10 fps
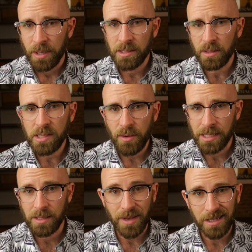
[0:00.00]
but is also
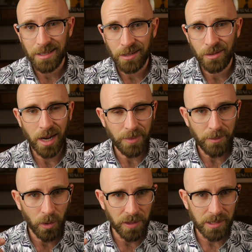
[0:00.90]
estimated to grow by
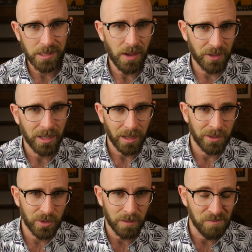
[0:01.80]
more than
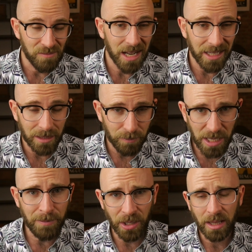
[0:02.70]
700 million
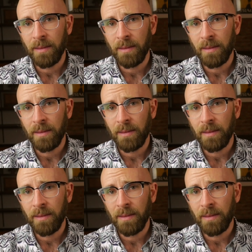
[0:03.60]
people